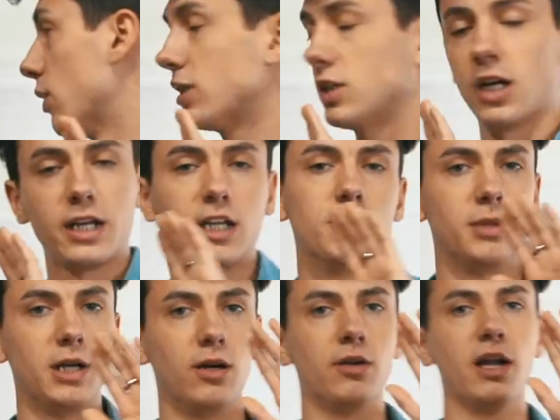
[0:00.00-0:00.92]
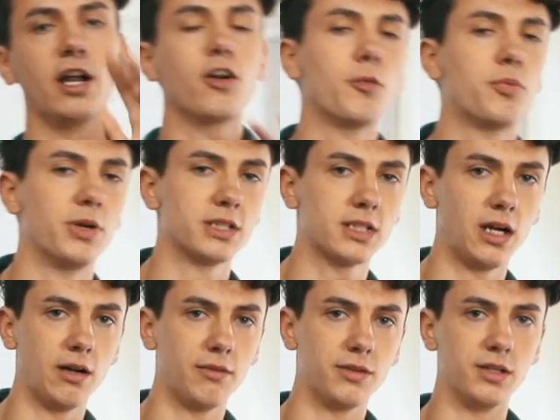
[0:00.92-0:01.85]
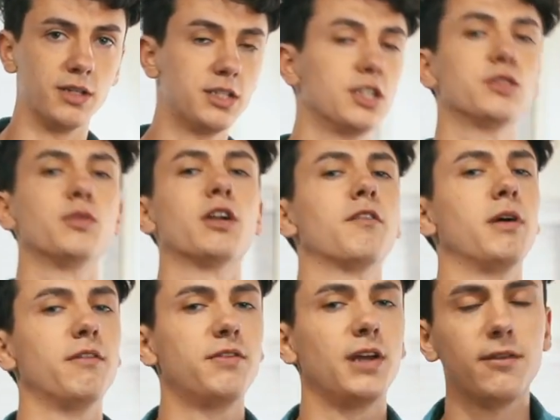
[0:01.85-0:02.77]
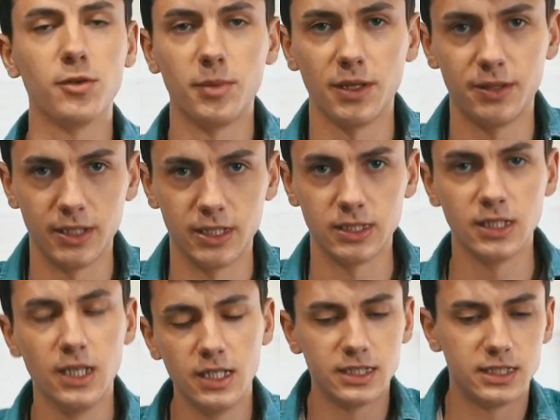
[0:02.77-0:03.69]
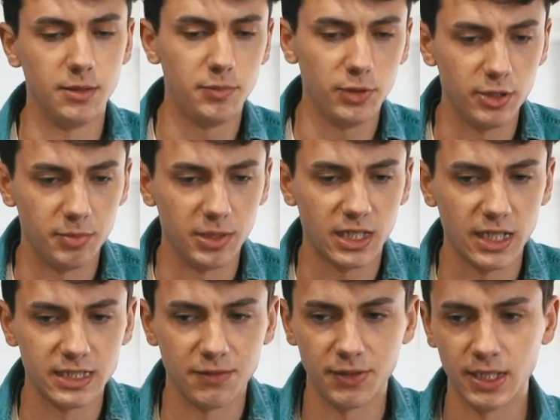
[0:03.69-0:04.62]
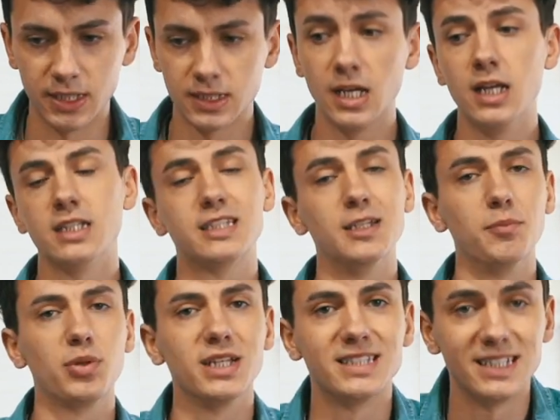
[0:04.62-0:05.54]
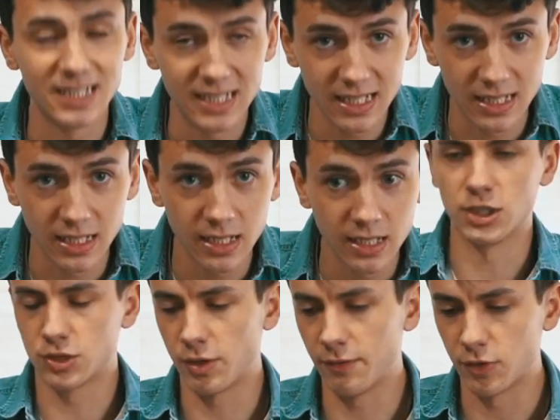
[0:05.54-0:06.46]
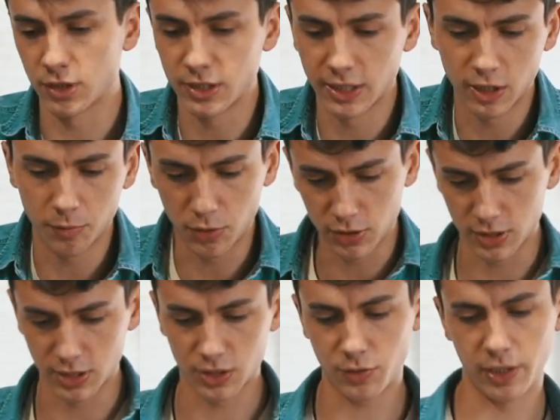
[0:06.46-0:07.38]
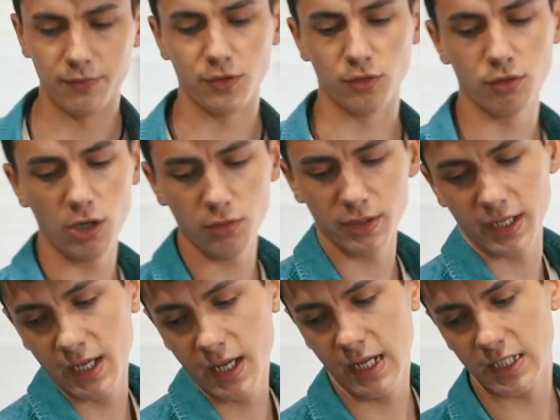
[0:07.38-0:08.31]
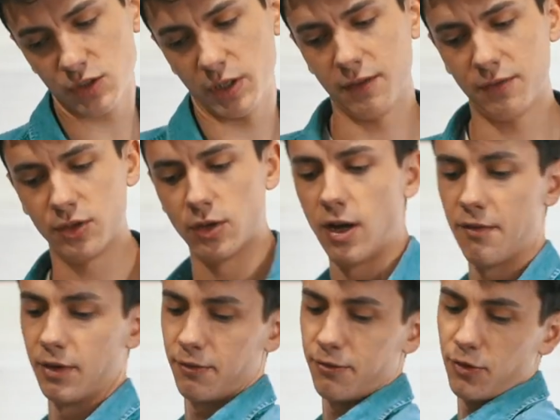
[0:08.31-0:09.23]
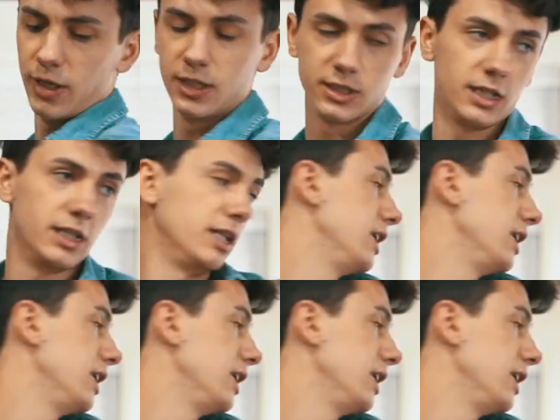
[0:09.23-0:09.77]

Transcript: We're talking about Aeropress Coffee. This is one of my favorite methods simply because of its simplicity. It's great for a single person, it's great if you're lonely, it's great if you don't have any friends and